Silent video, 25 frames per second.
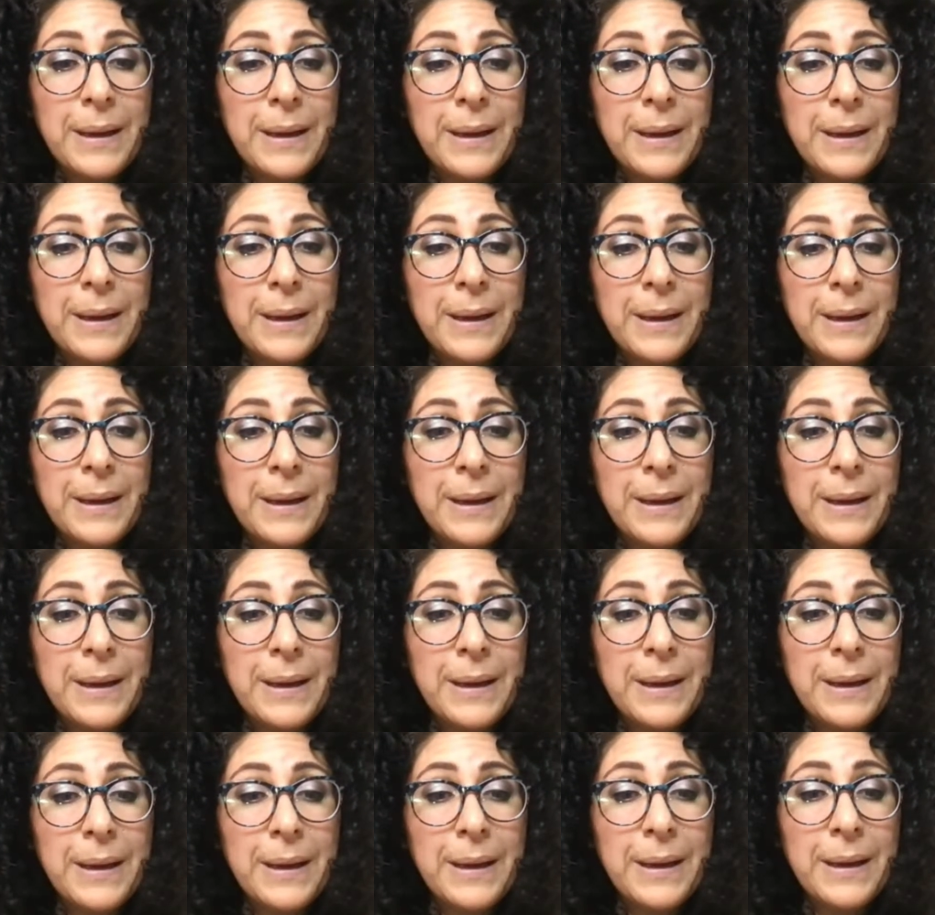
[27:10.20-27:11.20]
it
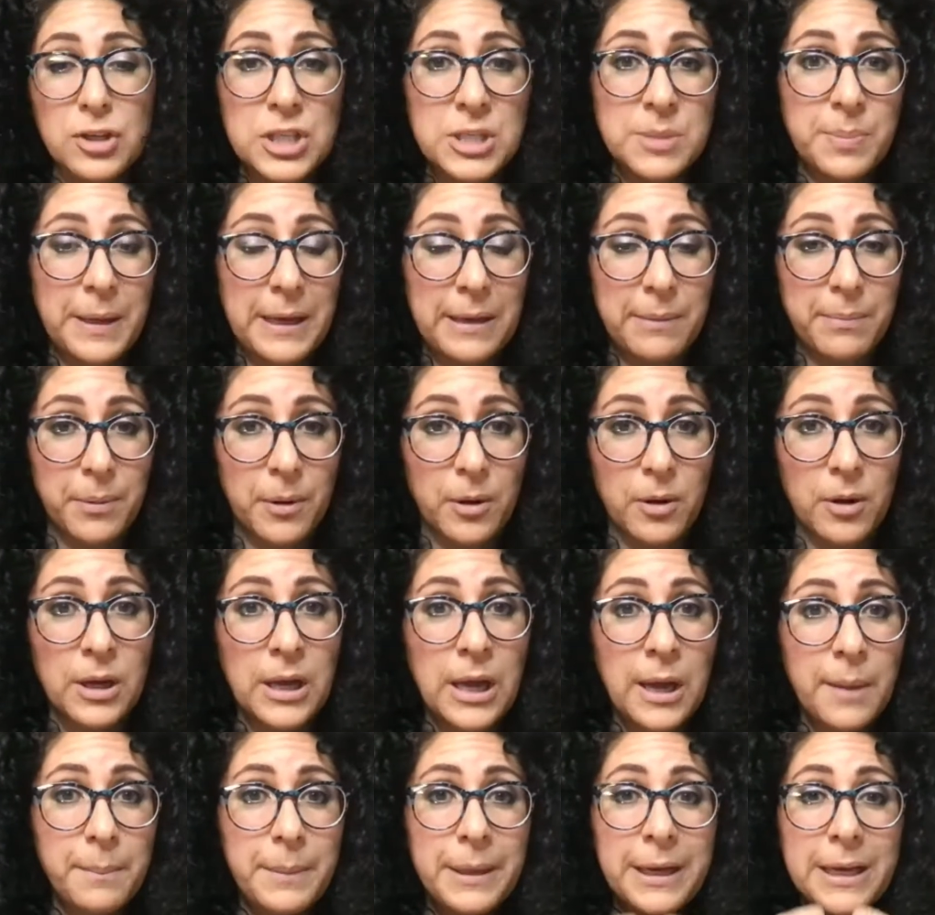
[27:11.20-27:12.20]
scares people
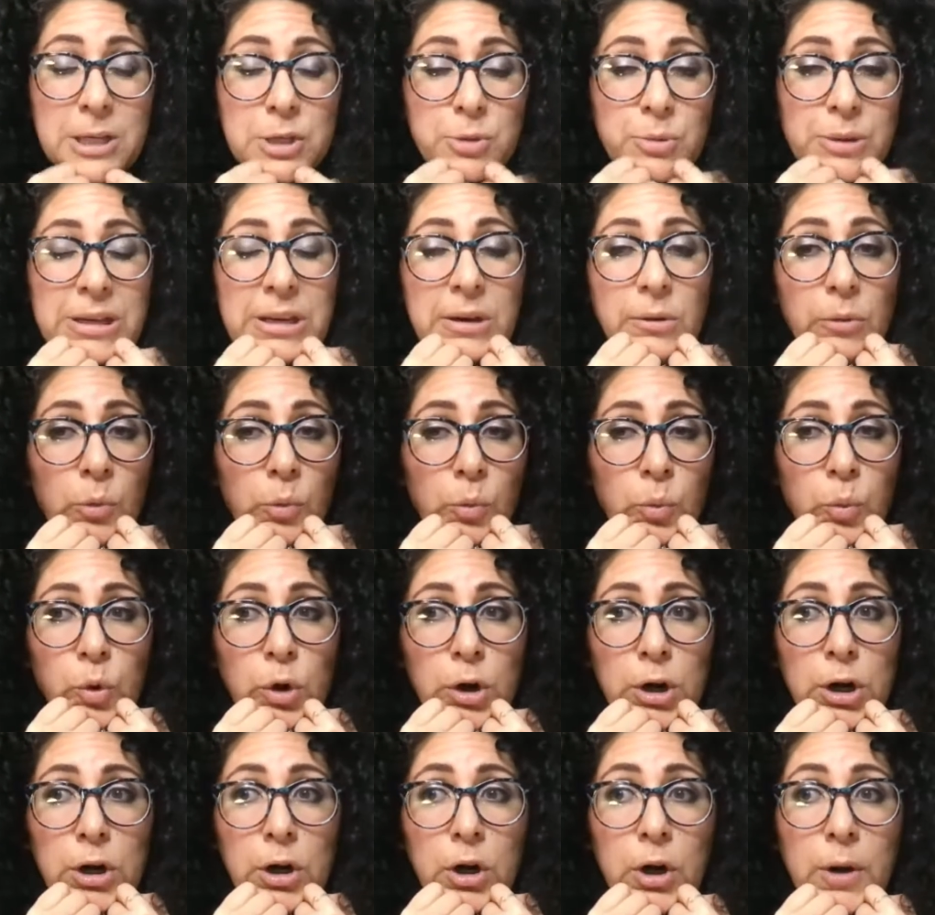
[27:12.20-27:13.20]
because
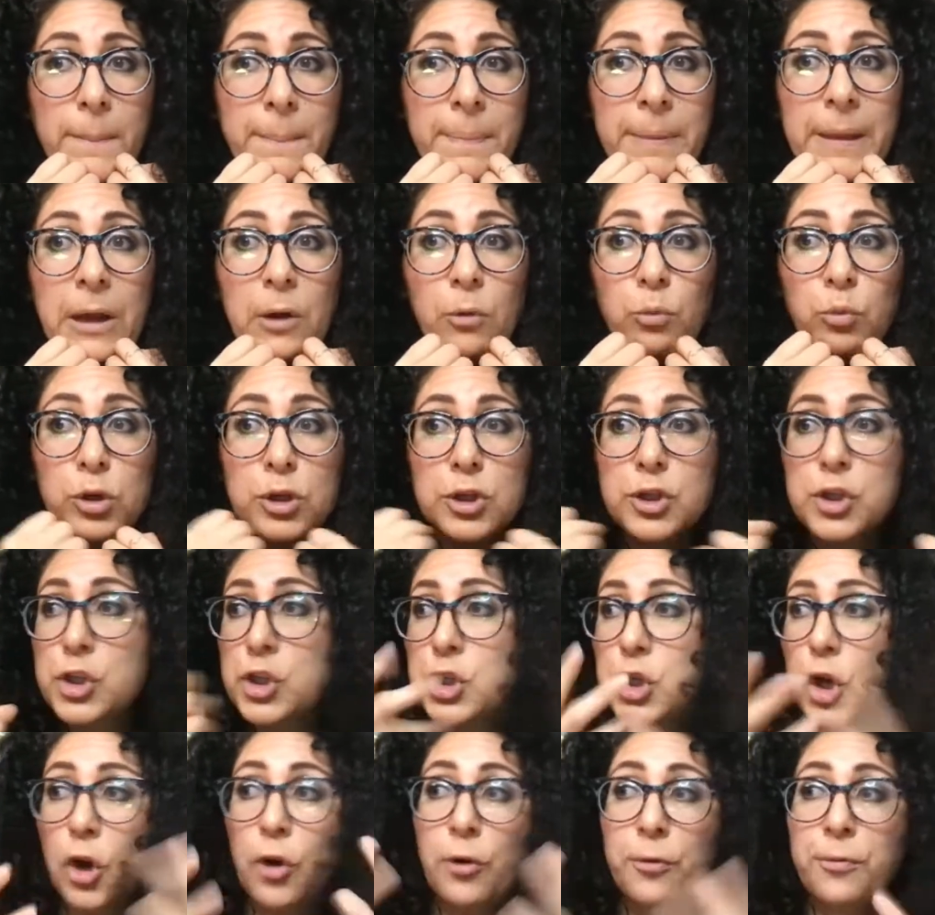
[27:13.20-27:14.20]
we're
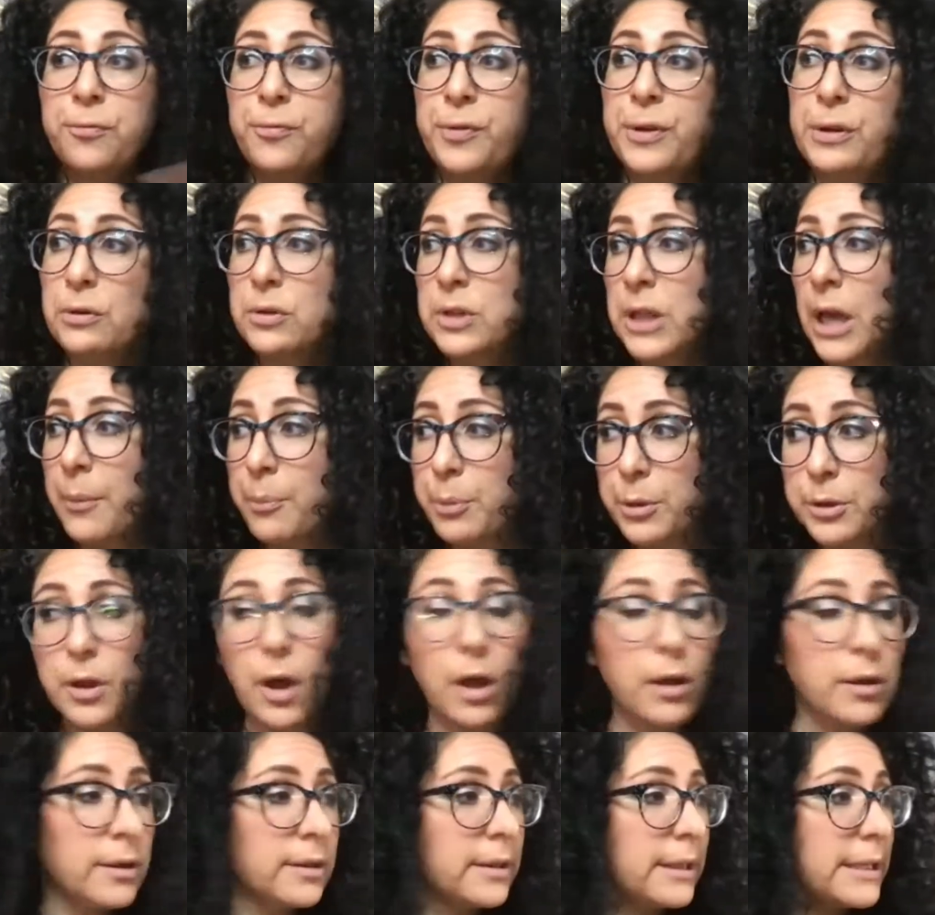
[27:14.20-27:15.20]
so filled up with
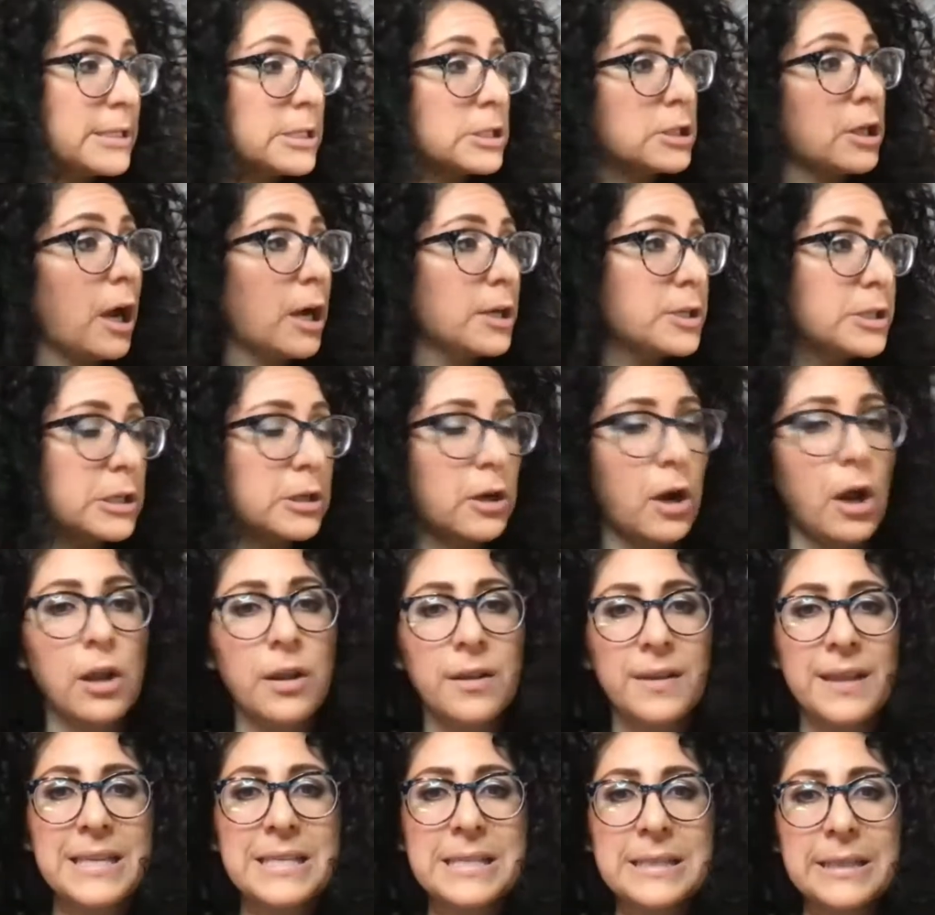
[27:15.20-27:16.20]
all of these thoughts and all of
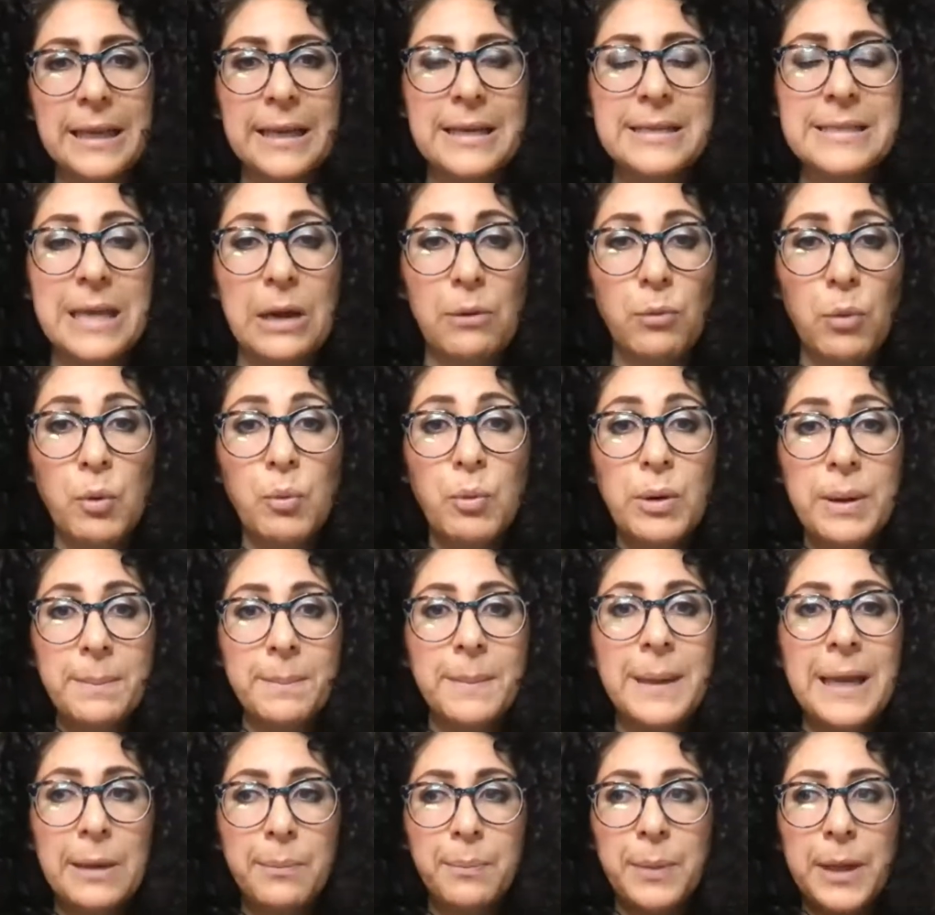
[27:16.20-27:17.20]
these things that when we
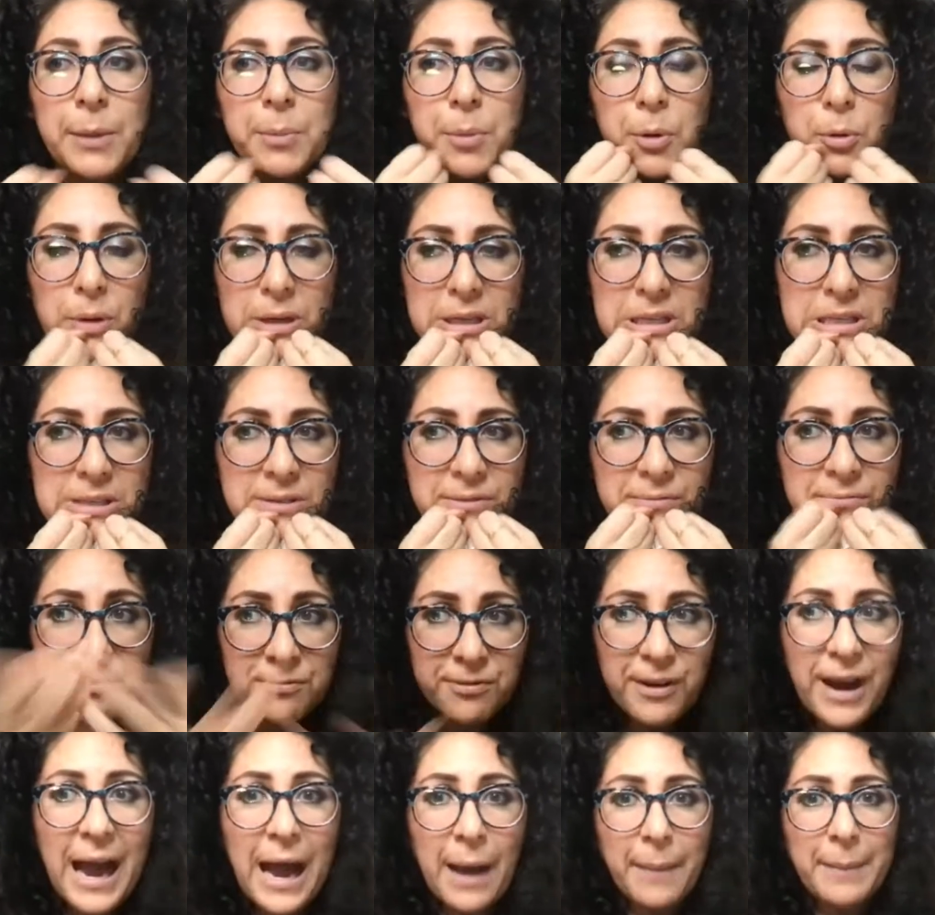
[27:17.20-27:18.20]
meet people, we just
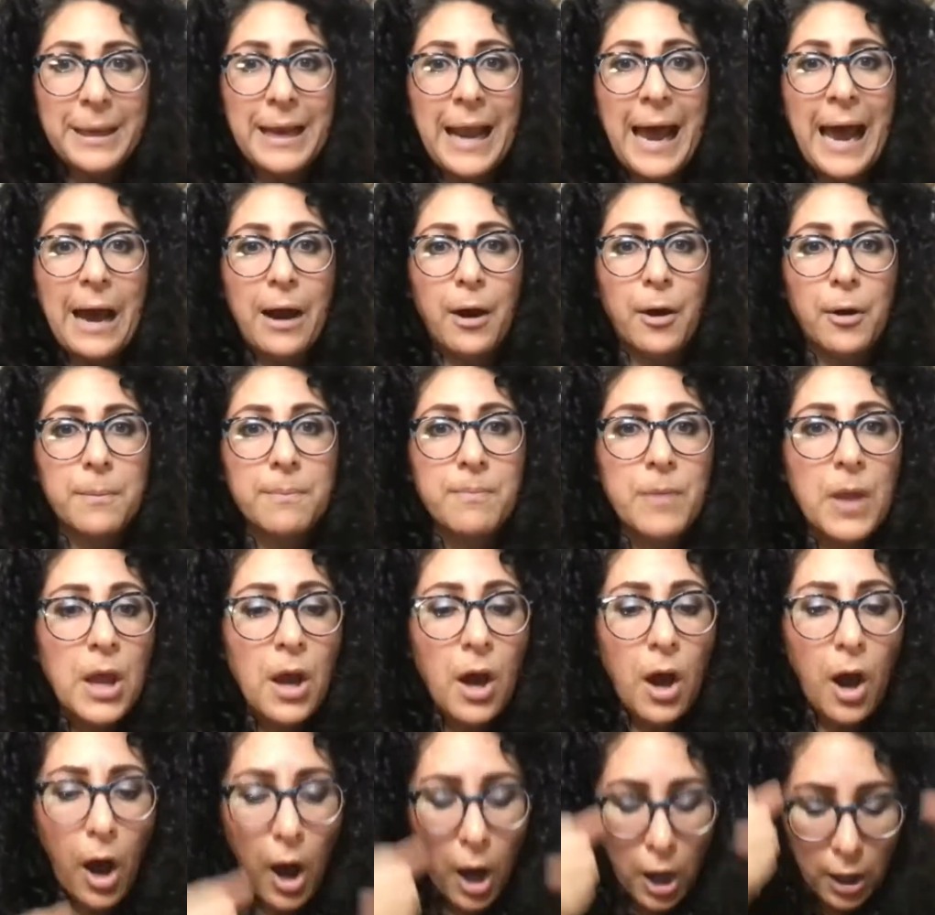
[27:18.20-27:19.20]
vomit out
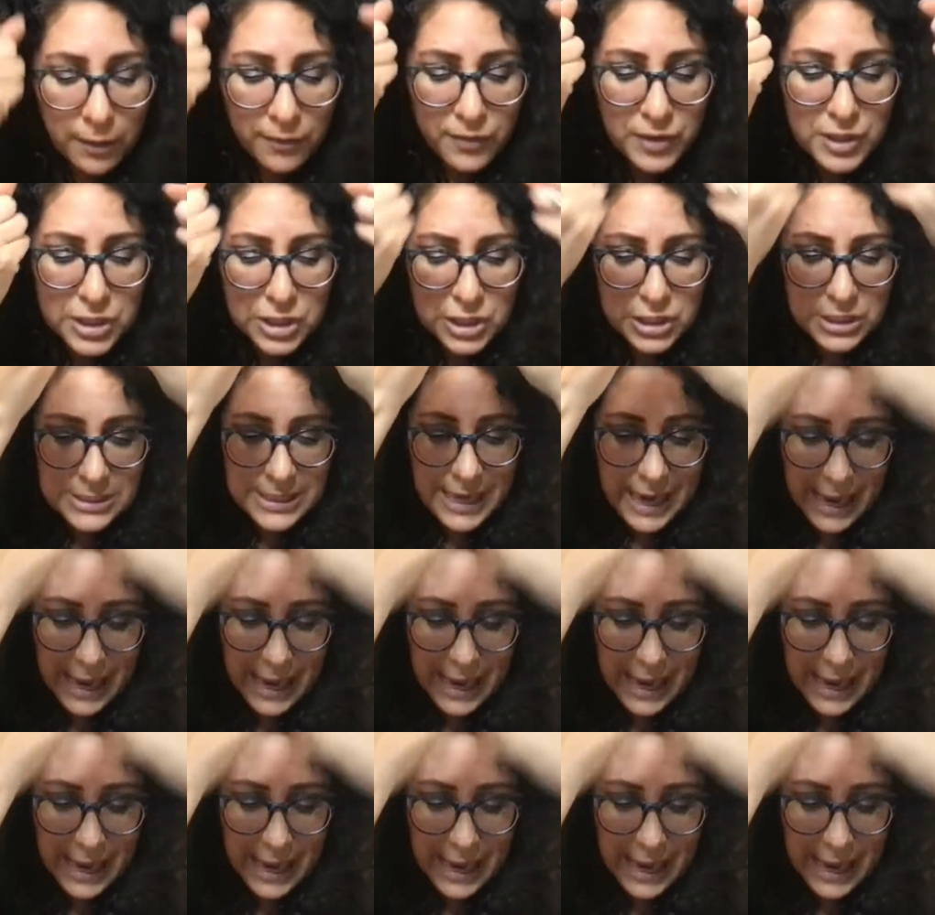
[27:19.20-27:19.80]
all of this, just